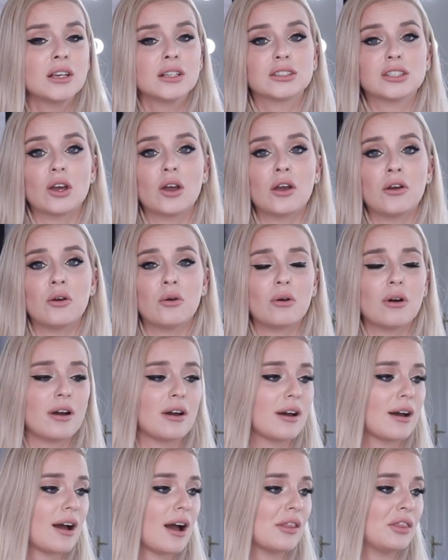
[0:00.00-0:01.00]
So
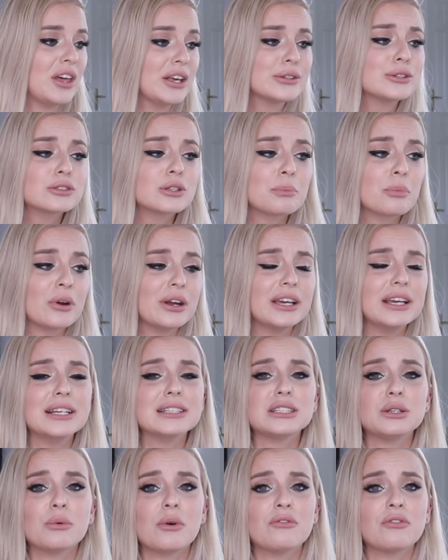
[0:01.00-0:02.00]
this is a pretty
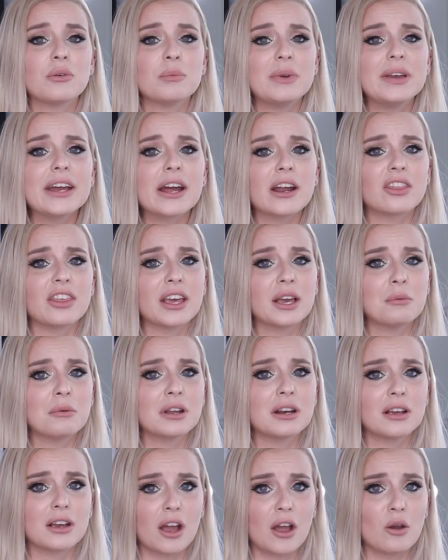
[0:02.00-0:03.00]
easy one for me. I think I'm
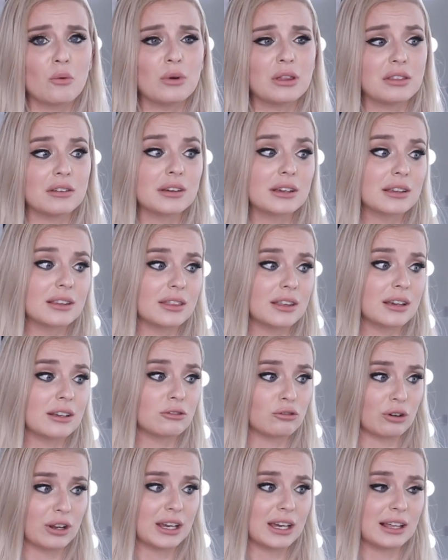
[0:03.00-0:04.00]
gonna go with the
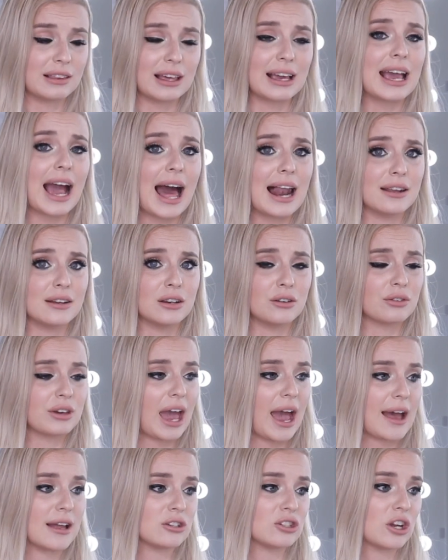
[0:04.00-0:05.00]
drinking the gallon of
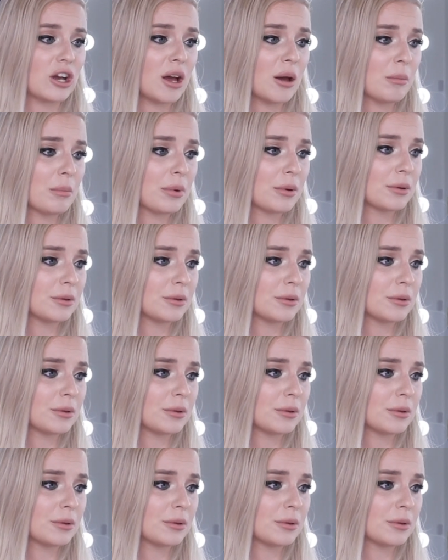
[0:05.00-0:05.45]
ketchup.